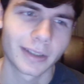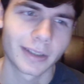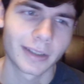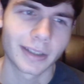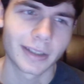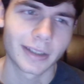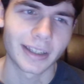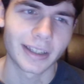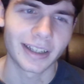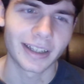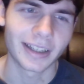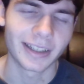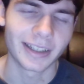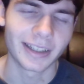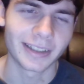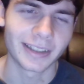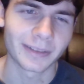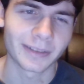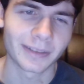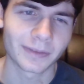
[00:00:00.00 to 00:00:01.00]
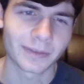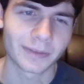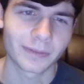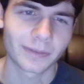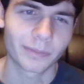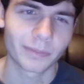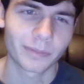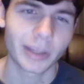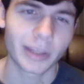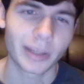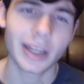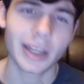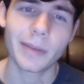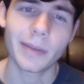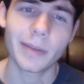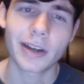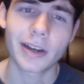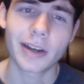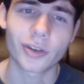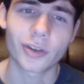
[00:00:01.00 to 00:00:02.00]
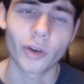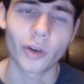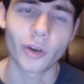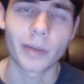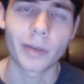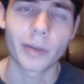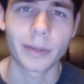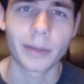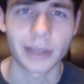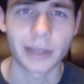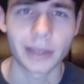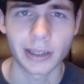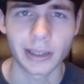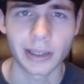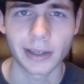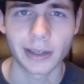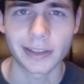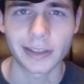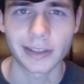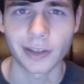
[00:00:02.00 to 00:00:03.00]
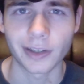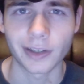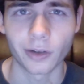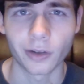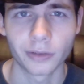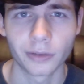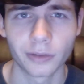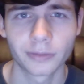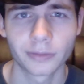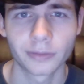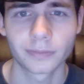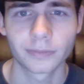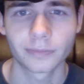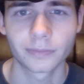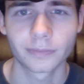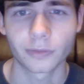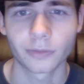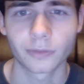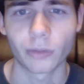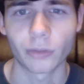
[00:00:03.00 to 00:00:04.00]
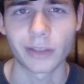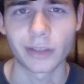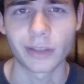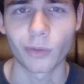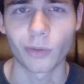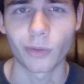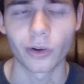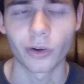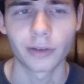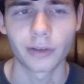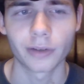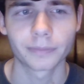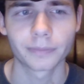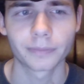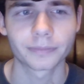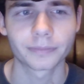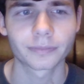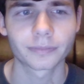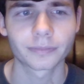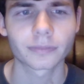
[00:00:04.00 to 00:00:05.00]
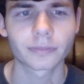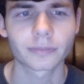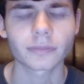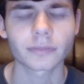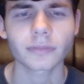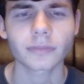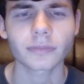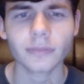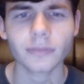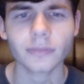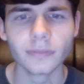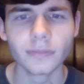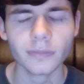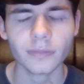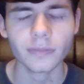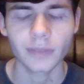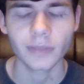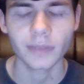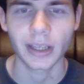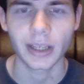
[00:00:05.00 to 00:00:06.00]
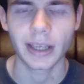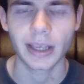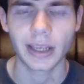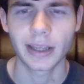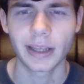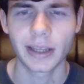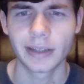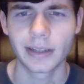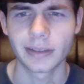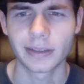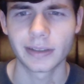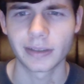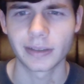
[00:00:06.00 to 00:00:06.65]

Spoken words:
But they did manage to open up the seal once more, and